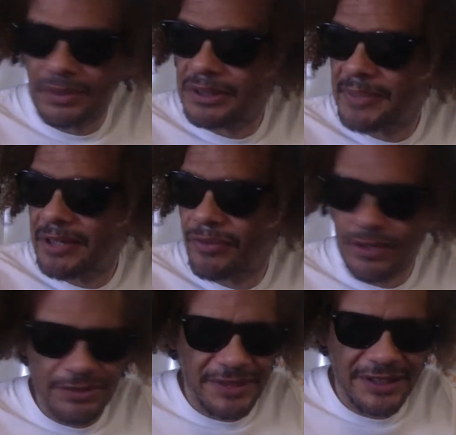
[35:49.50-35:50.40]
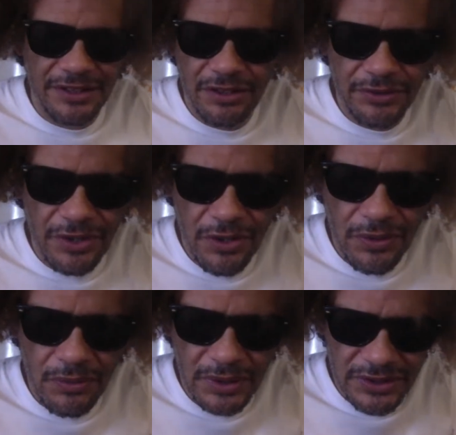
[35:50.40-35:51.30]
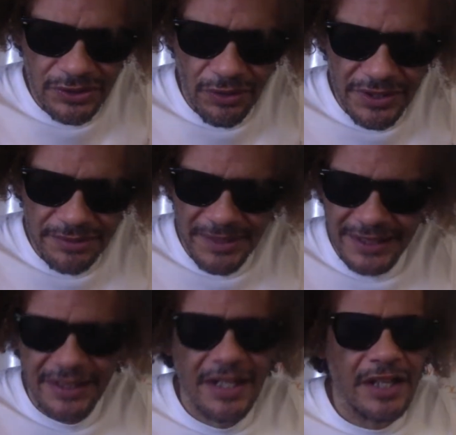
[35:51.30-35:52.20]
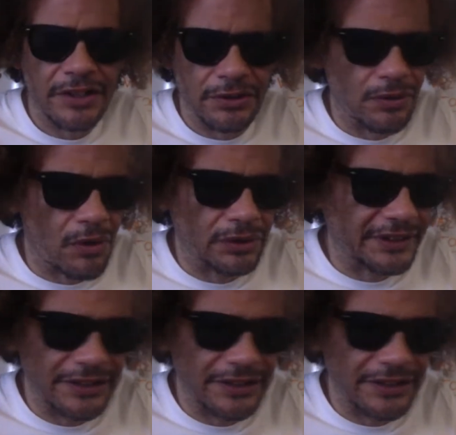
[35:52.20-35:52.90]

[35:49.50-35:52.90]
metaphors mean. You don't know what the stories mean. You only